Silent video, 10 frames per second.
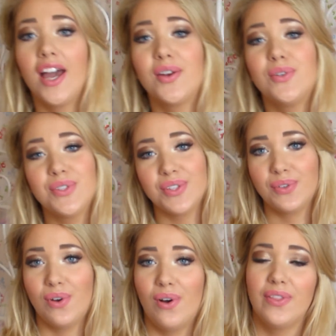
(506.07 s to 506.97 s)
I also
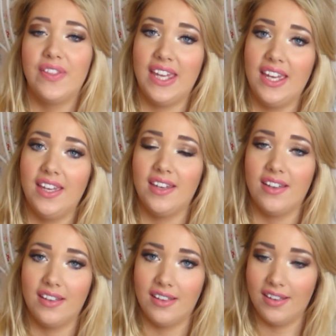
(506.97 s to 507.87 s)
got the
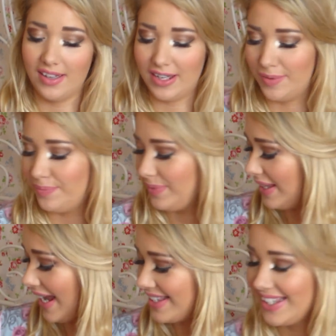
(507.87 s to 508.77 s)

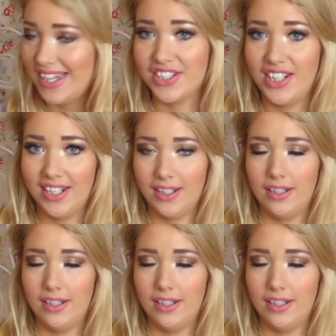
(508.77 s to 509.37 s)
Estee actually